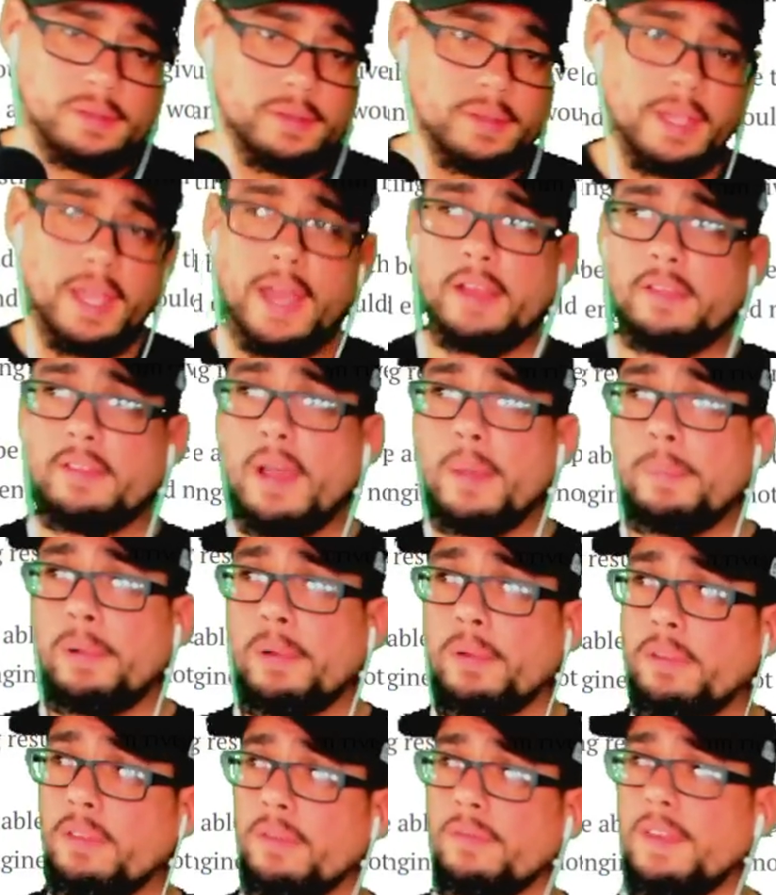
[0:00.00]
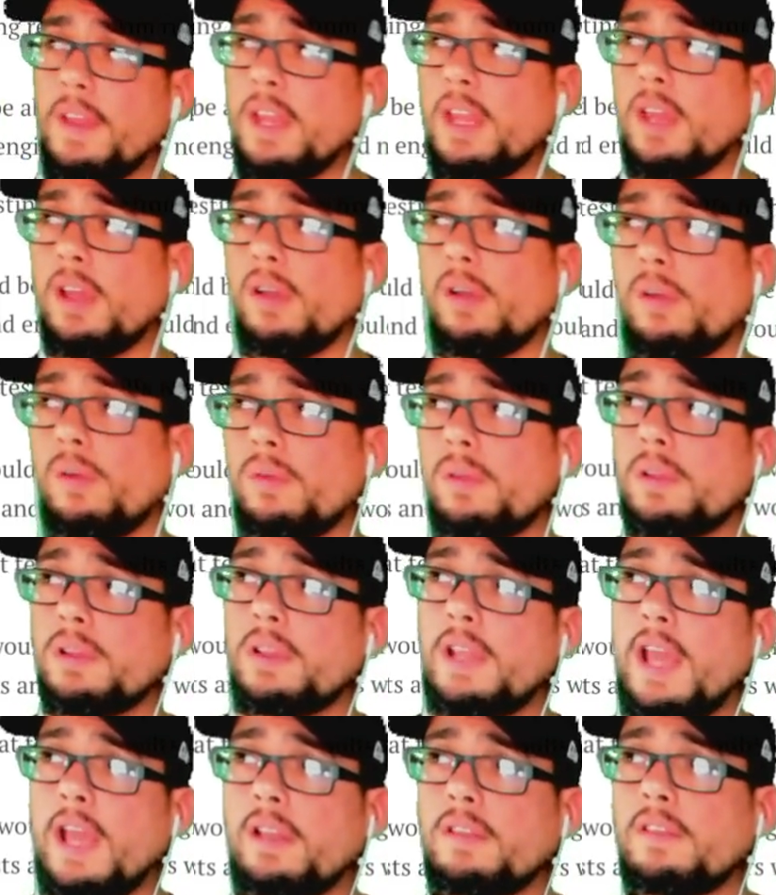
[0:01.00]
Guys, I post a video
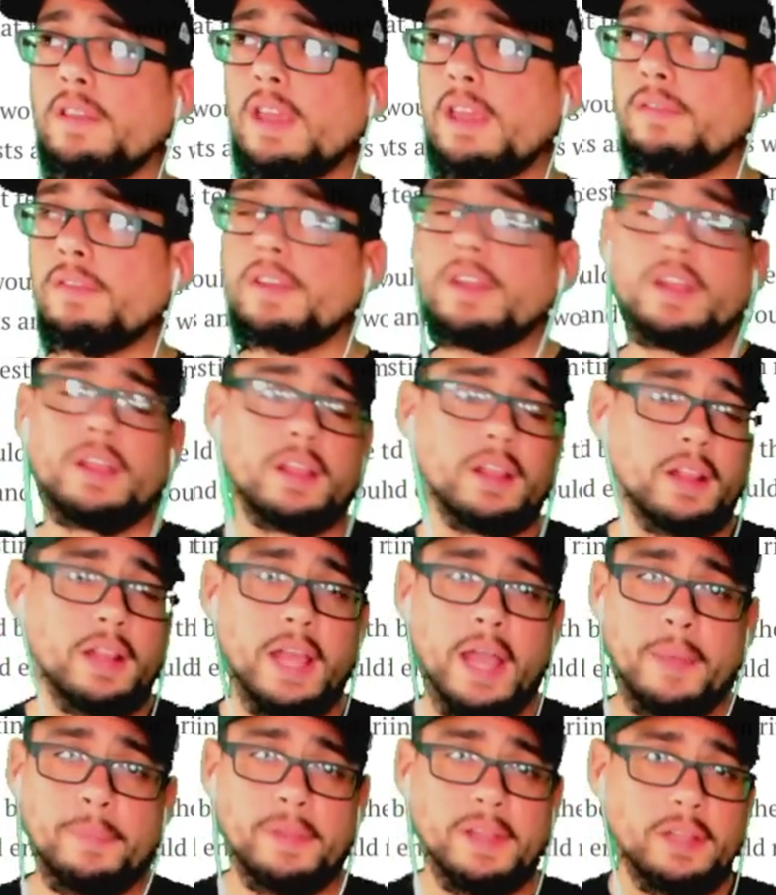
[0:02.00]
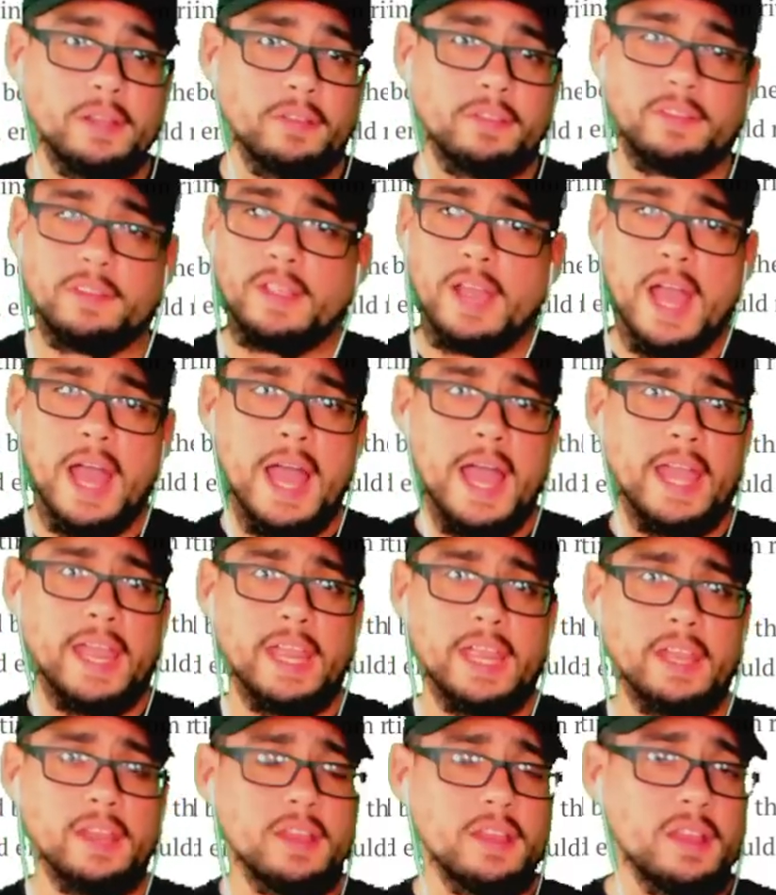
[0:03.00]
that even the
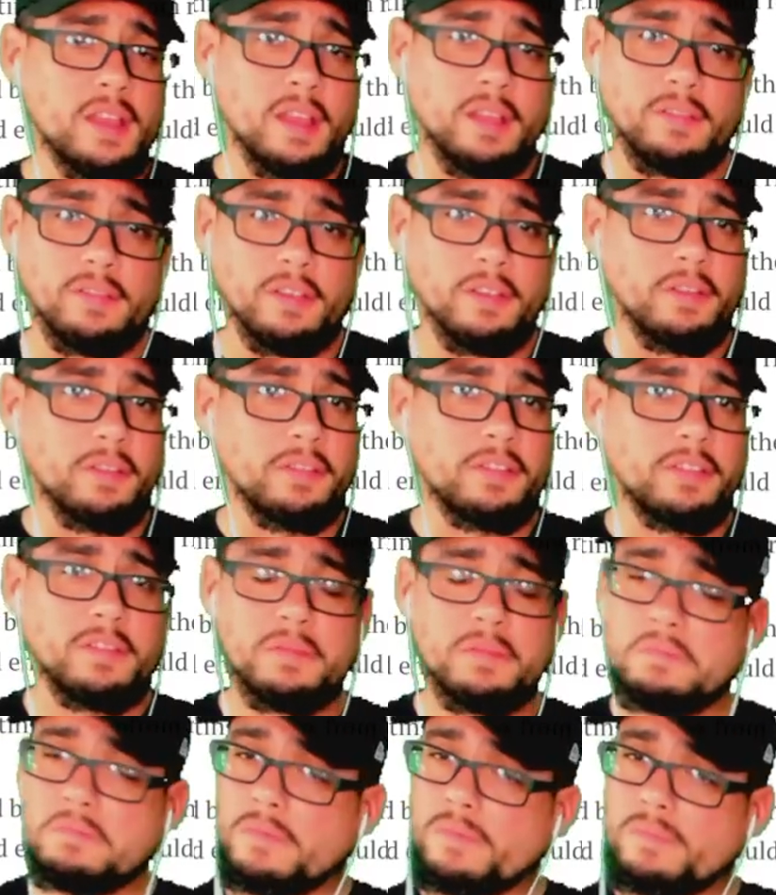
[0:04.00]
sky is just.